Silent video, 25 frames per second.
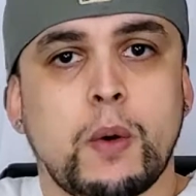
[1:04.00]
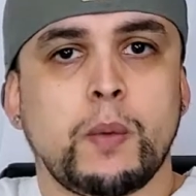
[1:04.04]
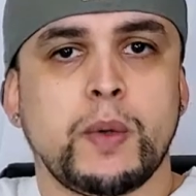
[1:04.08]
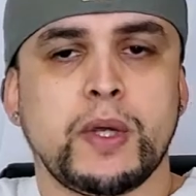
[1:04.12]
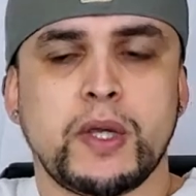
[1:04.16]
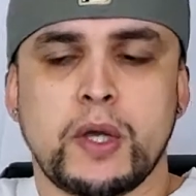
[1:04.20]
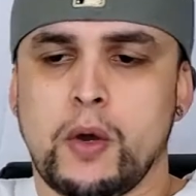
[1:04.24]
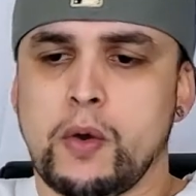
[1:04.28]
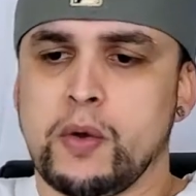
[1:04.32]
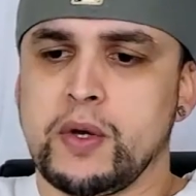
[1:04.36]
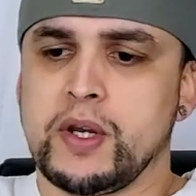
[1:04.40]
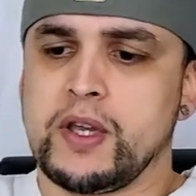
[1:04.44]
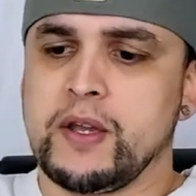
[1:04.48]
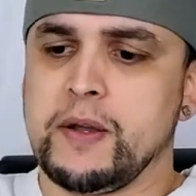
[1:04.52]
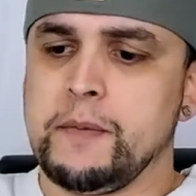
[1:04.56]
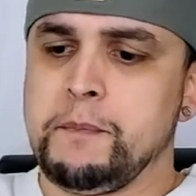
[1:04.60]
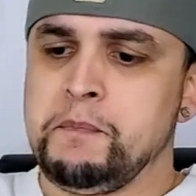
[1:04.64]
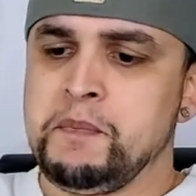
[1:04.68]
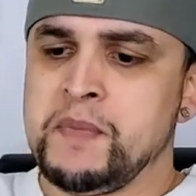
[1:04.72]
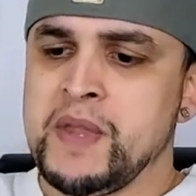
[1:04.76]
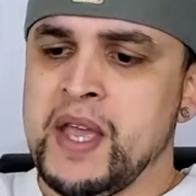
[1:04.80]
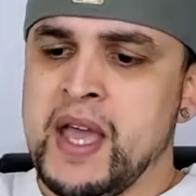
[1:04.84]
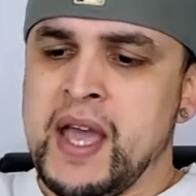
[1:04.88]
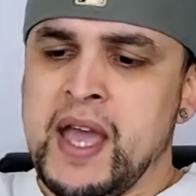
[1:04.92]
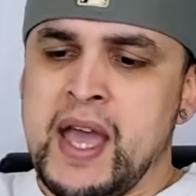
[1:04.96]
what we on here.
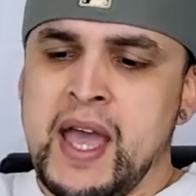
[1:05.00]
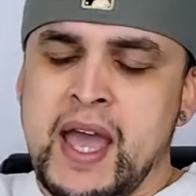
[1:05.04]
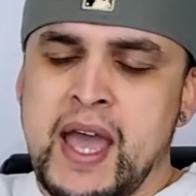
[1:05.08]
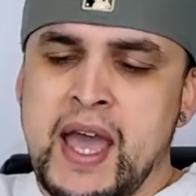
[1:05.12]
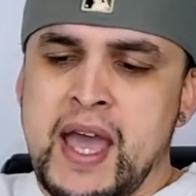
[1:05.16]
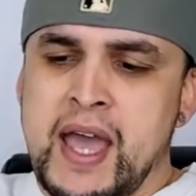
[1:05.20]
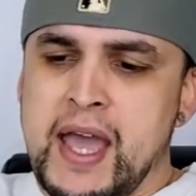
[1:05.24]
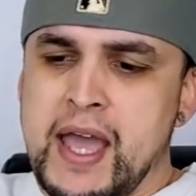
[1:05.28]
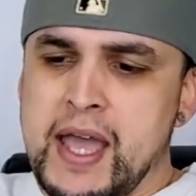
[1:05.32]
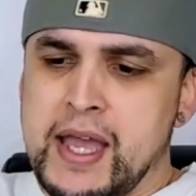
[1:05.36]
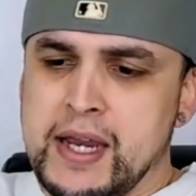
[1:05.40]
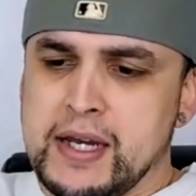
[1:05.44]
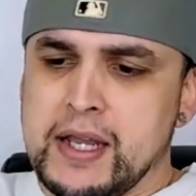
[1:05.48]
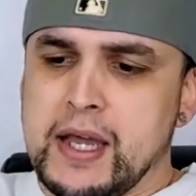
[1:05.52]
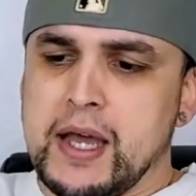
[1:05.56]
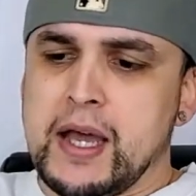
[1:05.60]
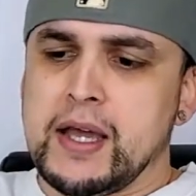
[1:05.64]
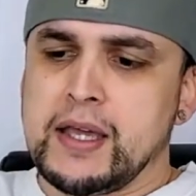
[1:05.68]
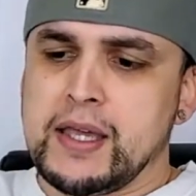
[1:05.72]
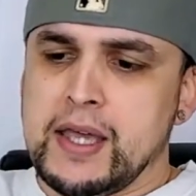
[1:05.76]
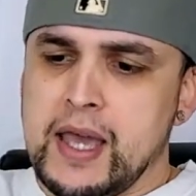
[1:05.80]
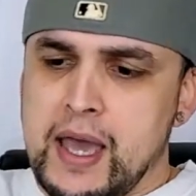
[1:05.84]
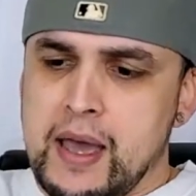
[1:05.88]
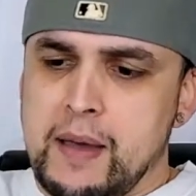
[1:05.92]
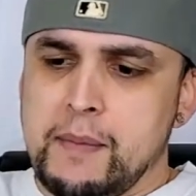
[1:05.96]
And
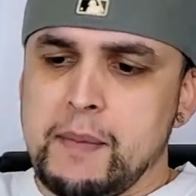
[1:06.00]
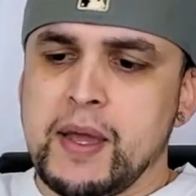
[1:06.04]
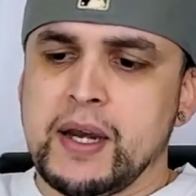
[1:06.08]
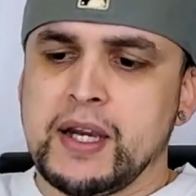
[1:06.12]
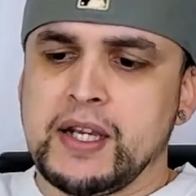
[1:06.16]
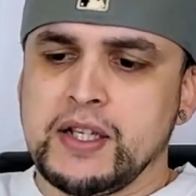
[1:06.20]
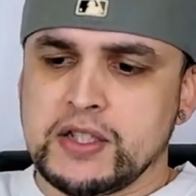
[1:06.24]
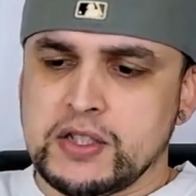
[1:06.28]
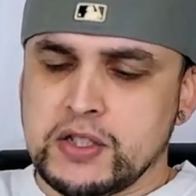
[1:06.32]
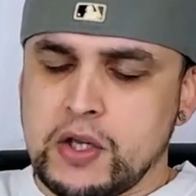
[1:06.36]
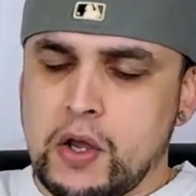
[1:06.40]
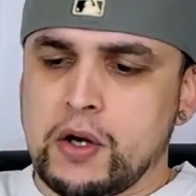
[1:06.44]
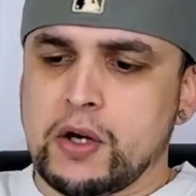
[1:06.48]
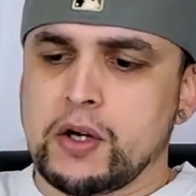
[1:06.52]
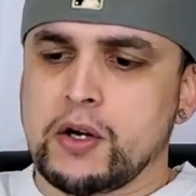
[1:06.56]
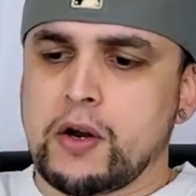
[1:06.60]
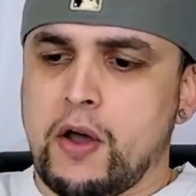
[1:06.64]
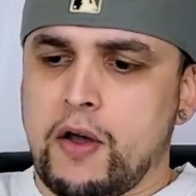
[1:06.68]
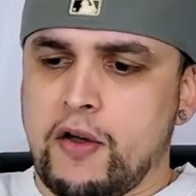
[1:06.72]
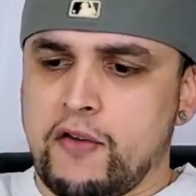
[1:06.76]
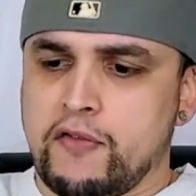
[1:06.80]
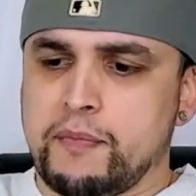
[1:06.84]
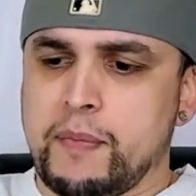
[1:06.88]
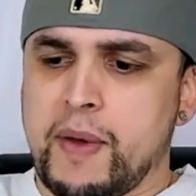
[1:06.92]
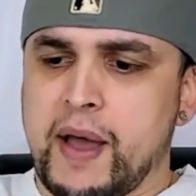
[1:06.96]
yeah, man, he started
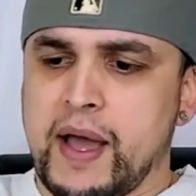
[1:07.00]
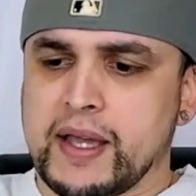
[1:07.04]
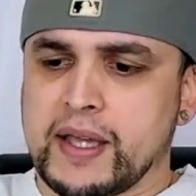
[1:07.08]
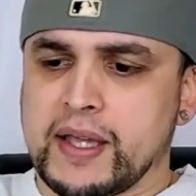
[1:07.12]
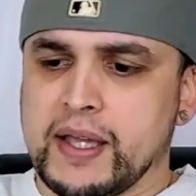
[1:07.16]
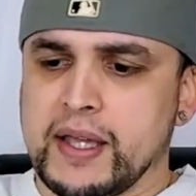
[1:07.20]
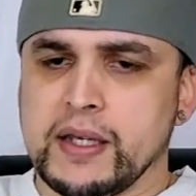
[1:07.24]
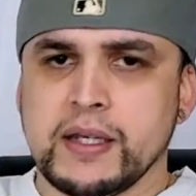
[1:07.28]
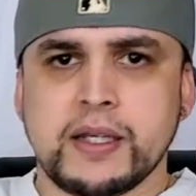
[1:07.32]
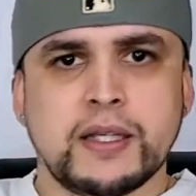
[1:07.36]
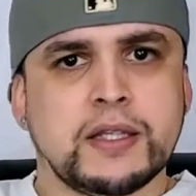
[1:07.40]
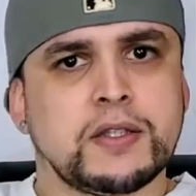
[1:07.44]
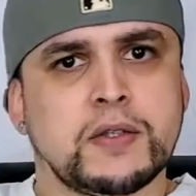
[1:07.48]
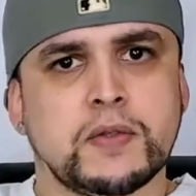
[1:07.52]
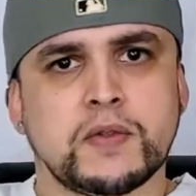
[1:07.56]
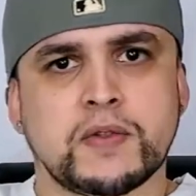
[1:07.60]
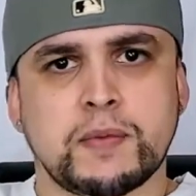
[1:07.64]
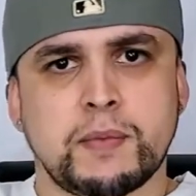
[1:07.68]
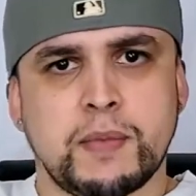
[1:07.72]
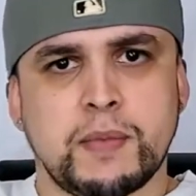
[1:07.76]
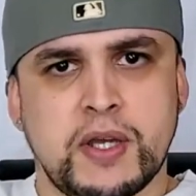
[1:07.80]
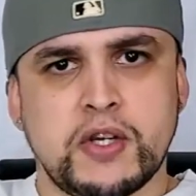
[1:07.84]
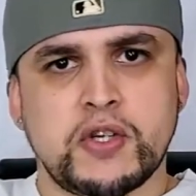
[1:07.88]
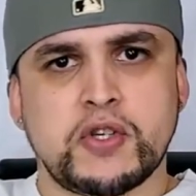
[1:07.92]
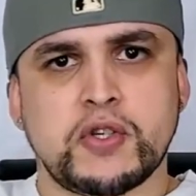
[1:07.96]
off by getting into
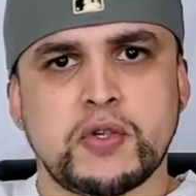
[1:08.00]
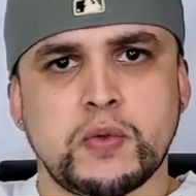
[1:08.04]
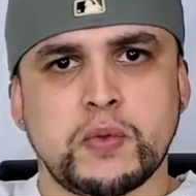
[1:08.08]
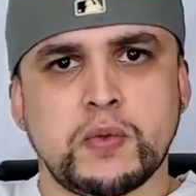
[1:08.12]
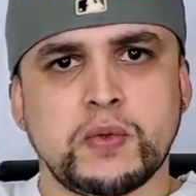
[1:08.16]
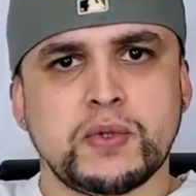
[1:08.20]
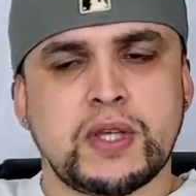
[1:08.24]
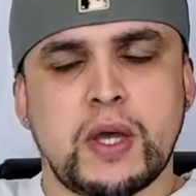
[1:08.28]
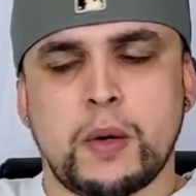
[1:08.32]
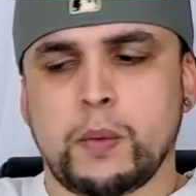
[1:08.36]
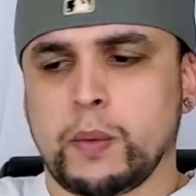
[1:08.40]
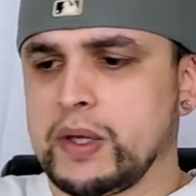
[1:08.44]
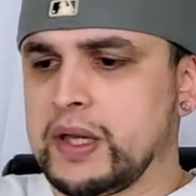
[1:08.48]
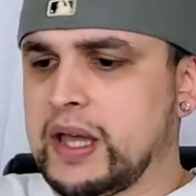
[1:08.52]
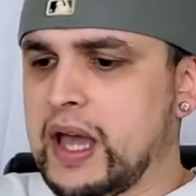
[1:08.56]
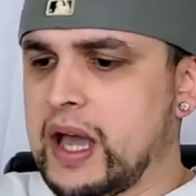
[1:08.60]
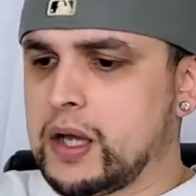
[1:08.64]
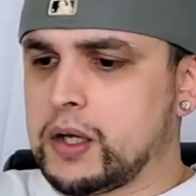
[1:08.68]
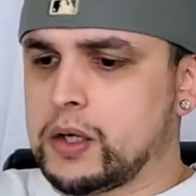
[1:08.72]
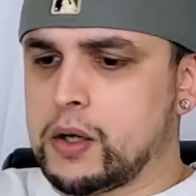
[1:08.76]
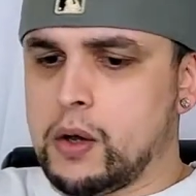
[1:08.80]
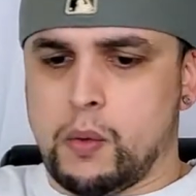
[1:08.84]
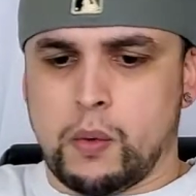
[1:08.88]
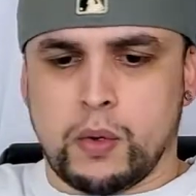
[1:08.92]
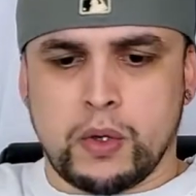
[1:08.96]
some issues that we
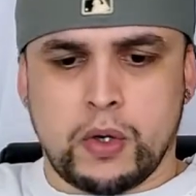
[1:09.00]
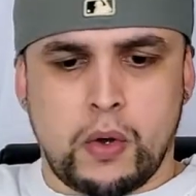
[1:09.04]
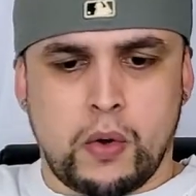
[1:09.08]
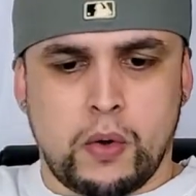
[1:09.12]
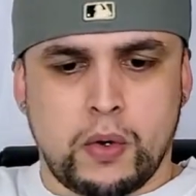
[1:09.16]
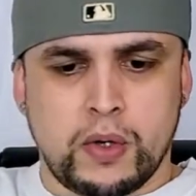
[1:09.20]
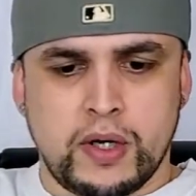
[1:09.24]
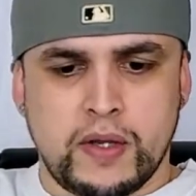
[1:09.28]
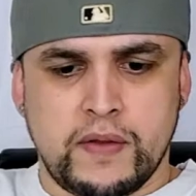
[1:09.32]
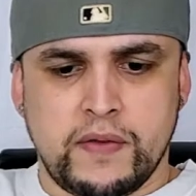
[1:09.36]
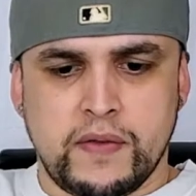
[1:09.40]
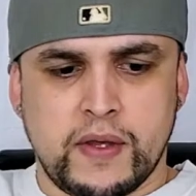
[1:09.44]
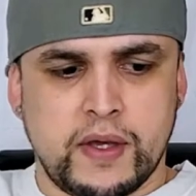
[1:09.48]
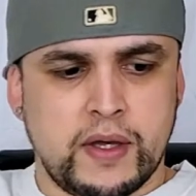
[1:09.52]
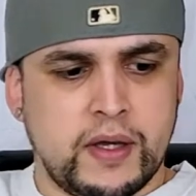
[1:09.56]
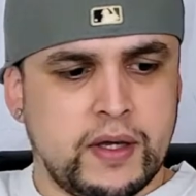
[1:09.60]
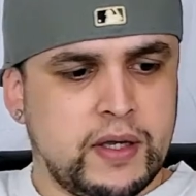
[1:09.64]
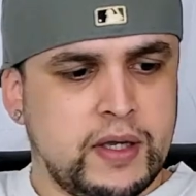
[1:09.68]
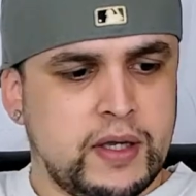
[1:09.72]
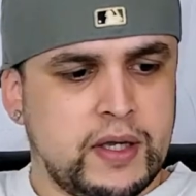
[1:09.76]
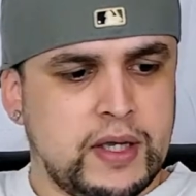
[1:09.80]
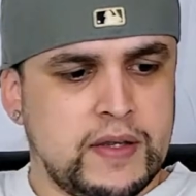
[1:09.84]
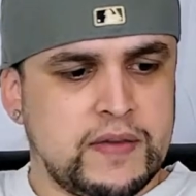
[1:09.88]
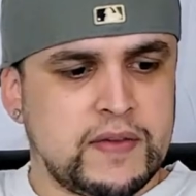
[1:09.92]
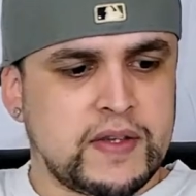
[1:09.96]
got going on
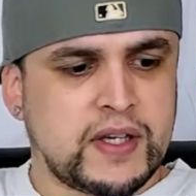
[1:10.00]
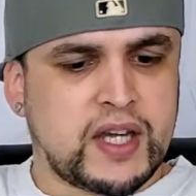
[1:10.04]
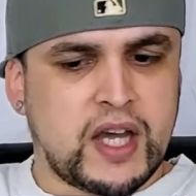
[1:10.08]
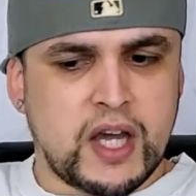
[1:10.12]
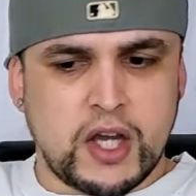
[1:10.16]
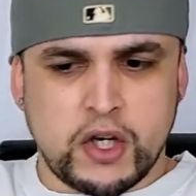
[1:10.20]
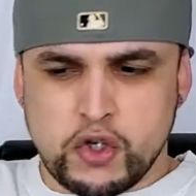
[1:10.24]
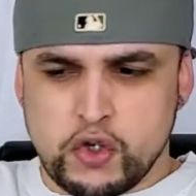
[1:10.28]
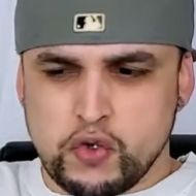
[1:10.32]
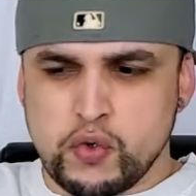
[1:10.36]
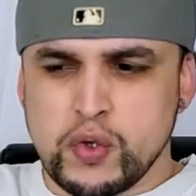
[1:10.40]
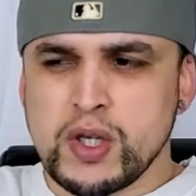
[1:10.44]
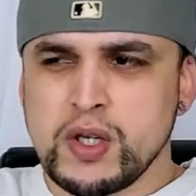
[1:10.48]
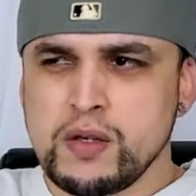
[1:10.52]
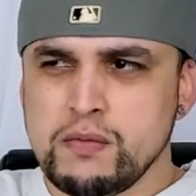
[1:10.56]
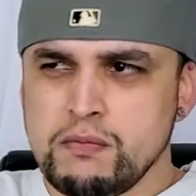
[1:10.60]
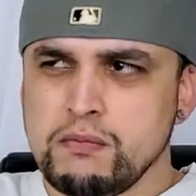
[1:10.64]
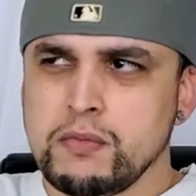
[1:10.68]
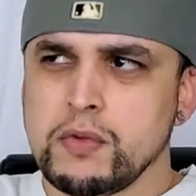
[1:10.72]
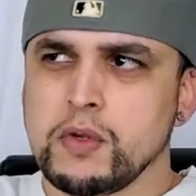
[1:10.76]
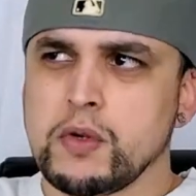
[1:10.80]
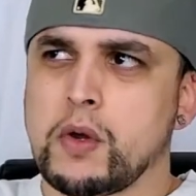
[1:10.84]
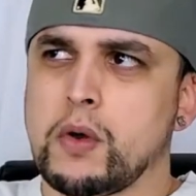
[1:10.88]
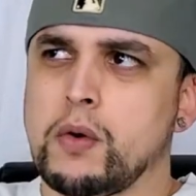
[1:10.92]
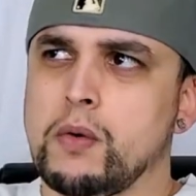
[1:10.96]
in the country,
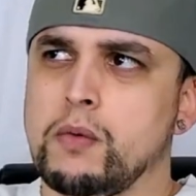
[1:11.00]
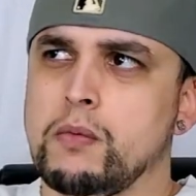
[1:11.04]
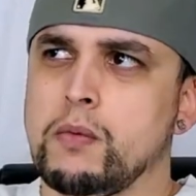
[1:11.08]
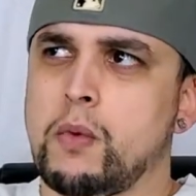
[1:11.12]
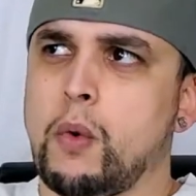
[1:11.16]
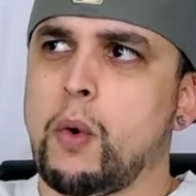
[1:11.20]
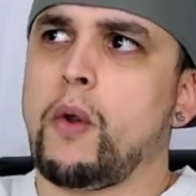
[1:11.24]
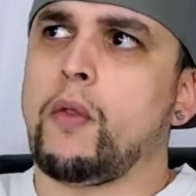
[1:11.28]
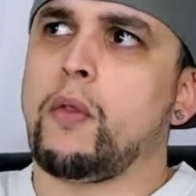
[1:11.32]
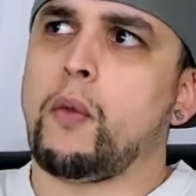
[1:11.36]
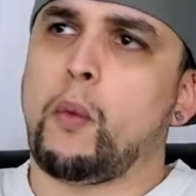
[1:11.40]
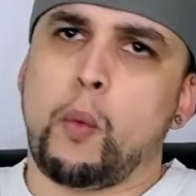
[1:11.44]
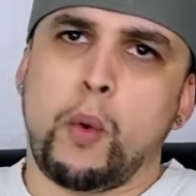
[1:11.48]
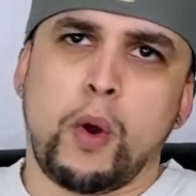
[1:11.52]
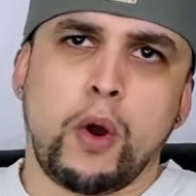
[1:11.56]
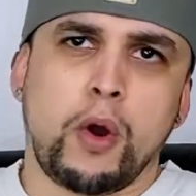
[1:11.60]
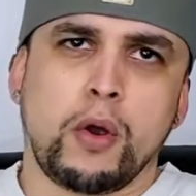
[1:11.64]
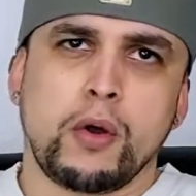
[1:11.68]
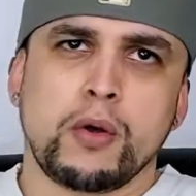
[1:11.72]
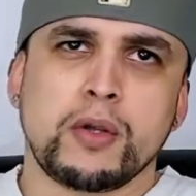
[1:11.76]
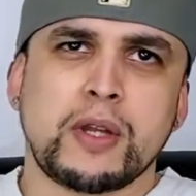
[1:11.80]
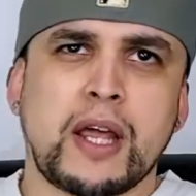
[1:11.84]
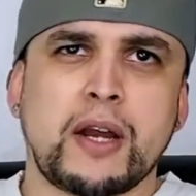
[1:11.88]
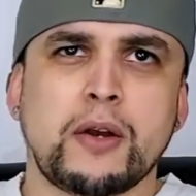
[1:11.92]
you know, or the world.